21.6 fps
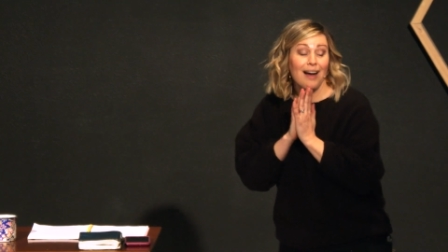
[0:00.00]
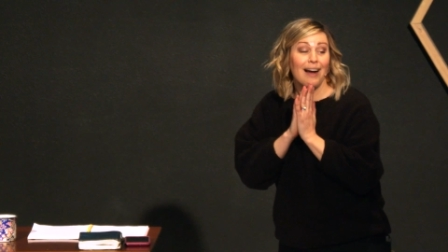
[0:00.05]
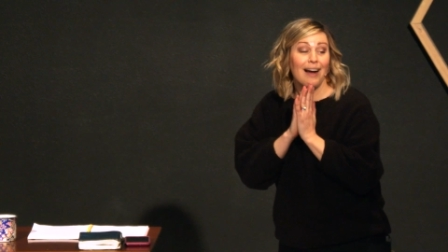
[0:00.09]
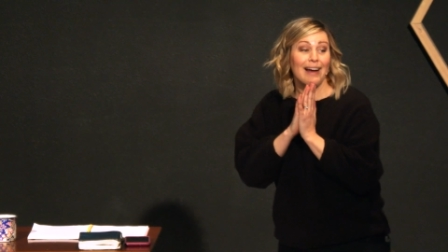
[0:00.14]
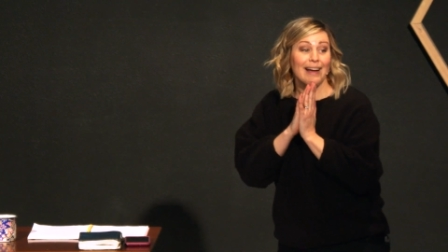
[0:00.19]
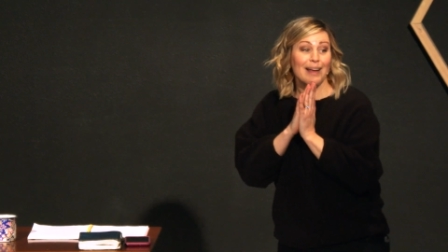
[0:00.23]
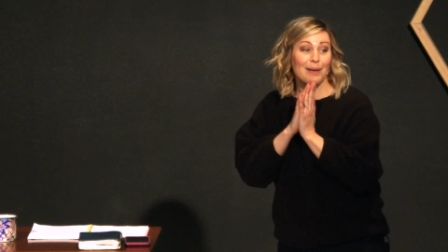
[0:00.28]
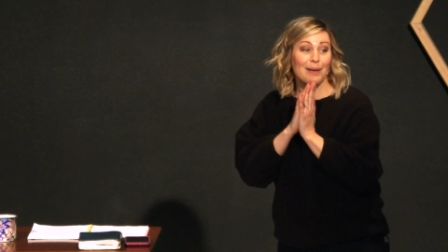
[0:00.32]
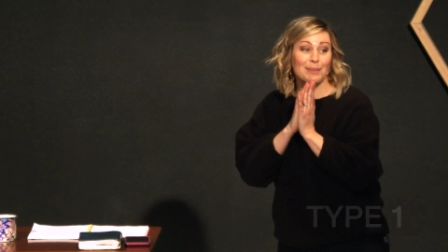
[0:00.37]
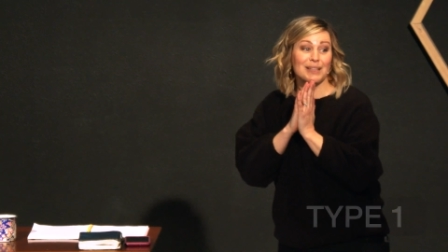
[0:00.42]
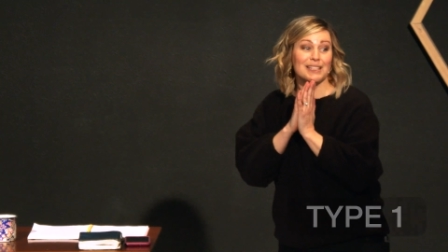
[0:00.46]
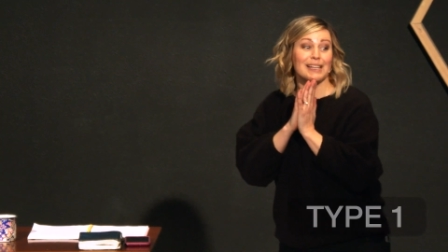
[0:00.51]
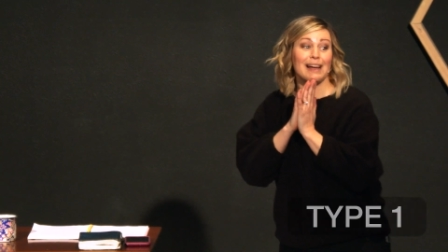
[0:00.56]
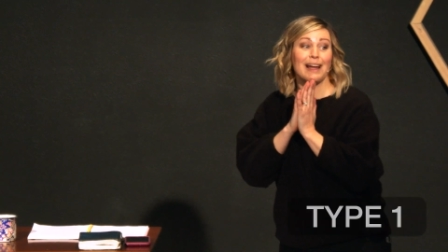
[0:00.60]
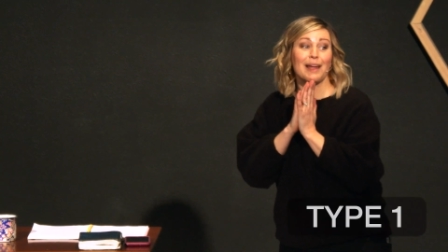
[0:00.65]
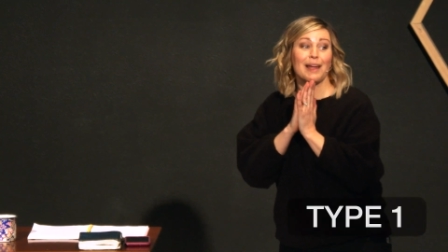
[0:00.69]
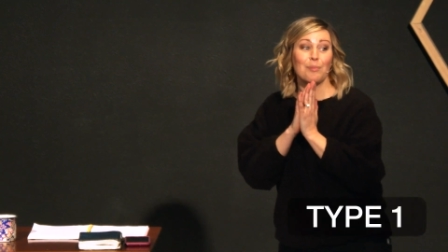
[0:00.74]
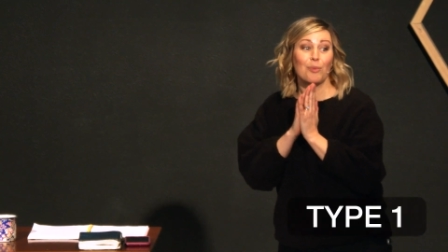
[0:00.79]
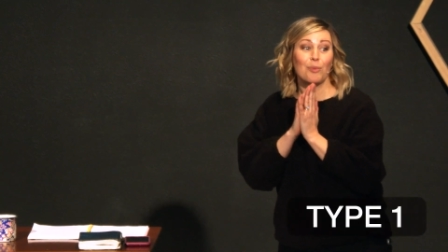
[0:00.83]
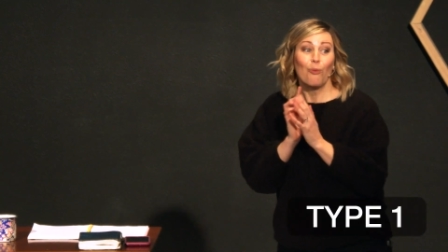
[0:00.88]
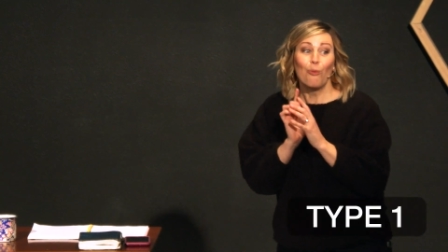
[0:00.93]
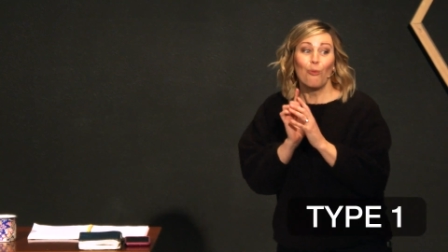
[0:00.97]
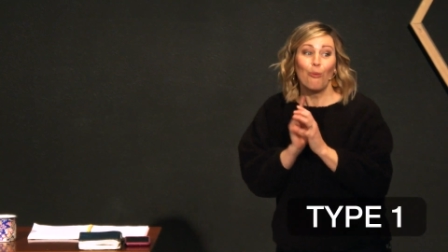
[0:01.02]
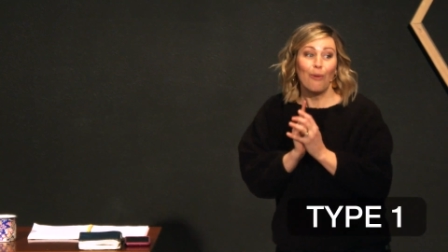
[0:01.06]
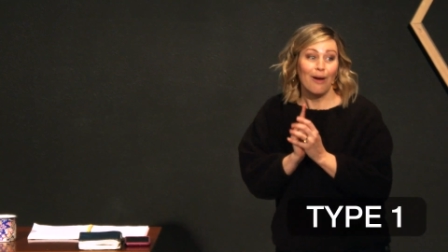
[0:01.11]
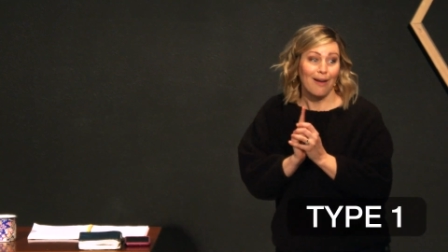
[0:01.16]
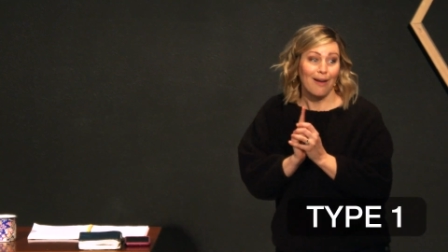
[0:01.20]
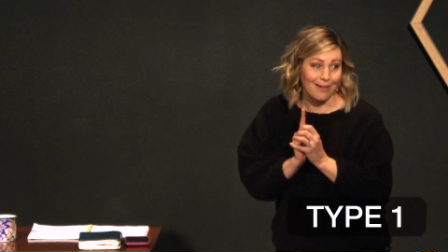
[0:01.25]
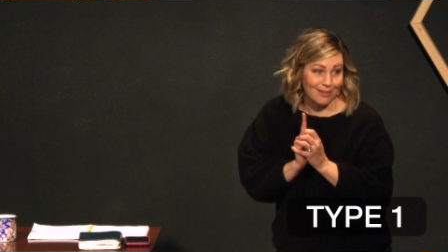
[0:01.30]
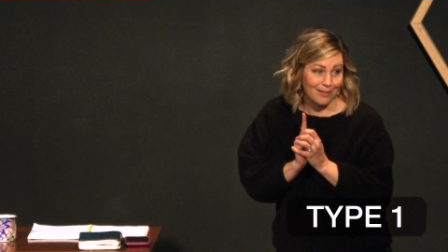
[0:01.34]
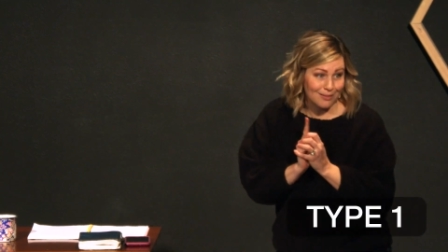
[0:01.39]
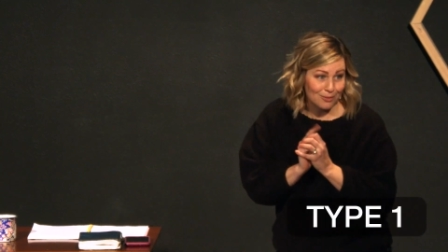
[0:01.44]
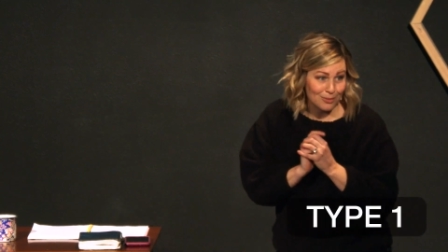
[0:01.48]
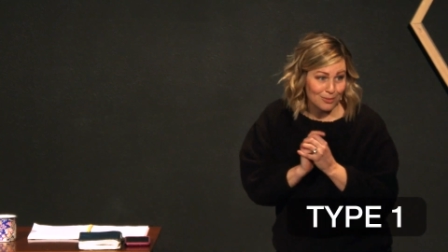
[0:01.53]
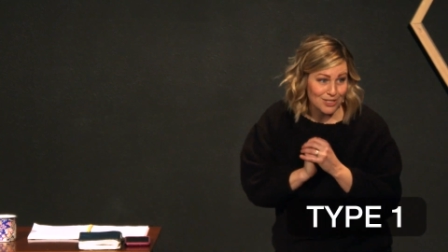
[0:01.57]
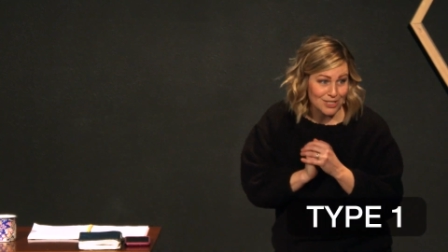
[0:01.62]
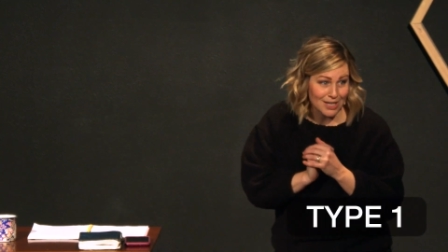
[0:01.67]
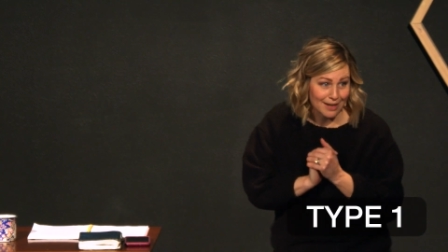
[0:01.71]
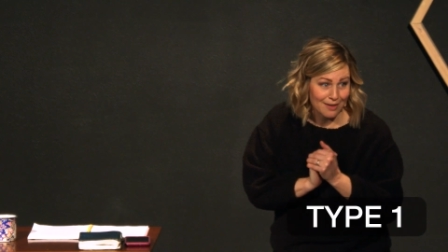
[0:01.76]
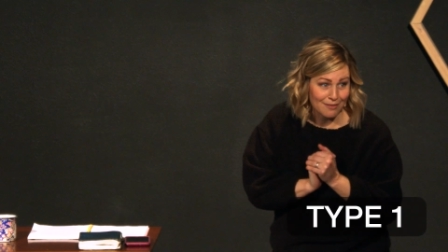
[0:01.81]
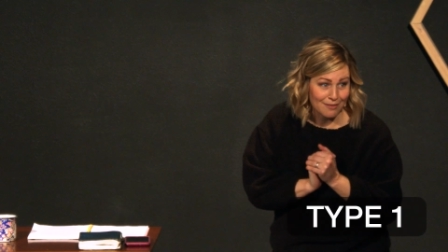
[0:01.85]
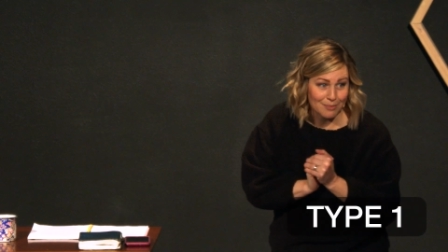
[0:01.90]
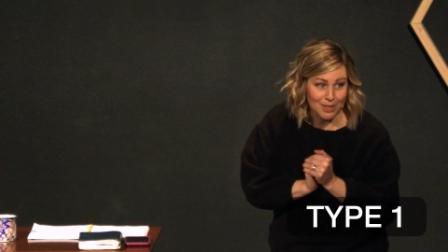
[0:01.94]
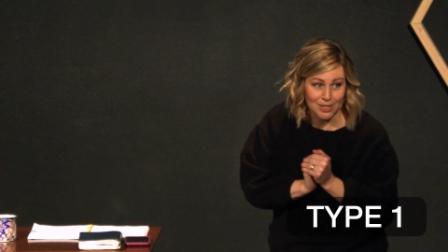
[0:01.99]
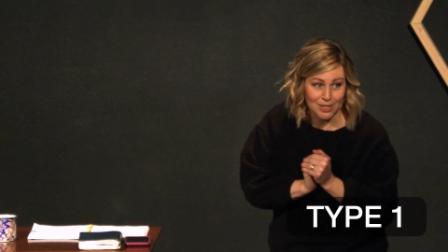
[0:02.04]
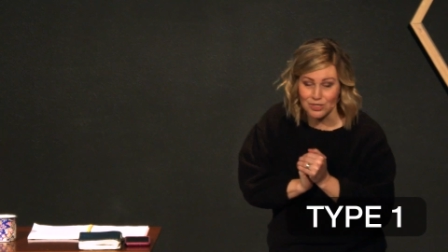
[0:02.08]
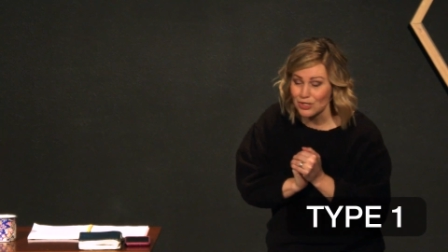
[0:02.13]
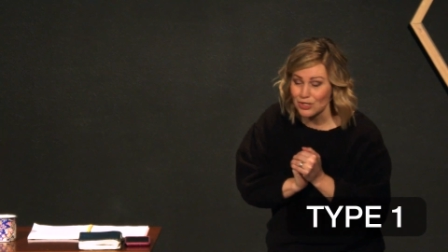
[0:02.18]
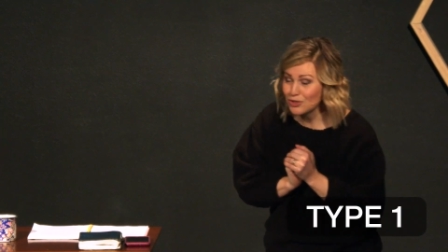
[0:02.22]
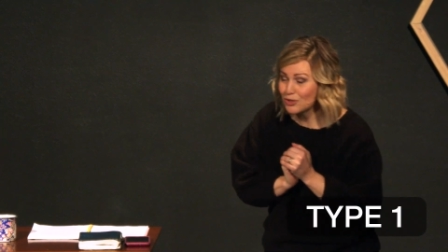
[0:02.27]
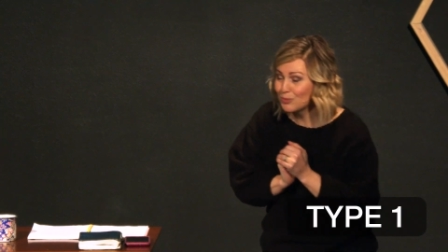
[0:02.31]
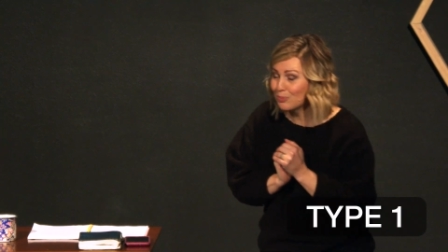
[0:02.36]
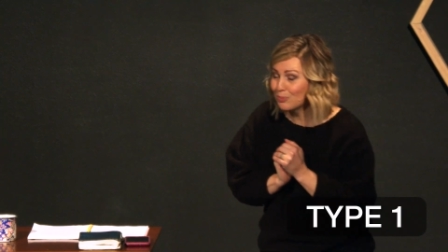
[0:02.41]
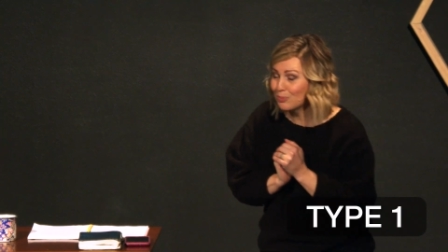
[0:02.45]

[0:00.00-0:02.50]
I am a type one, which I have mentioned